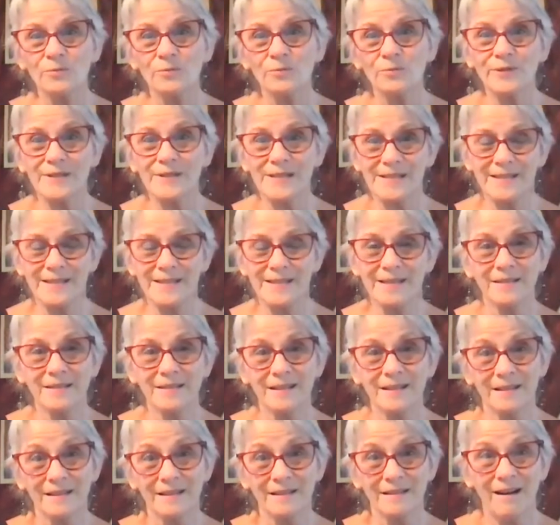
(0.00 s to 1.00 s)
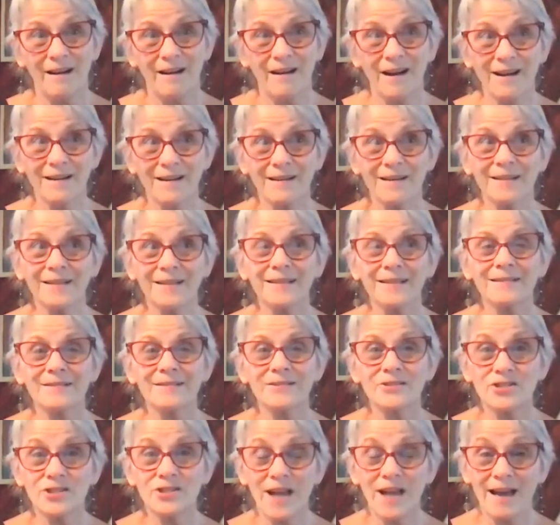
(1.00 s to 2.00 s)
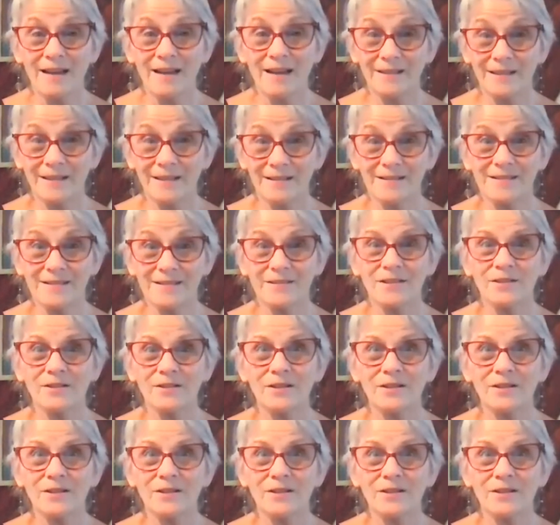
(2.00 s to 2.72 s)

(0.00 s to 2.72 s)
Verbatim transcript: presenting our chalice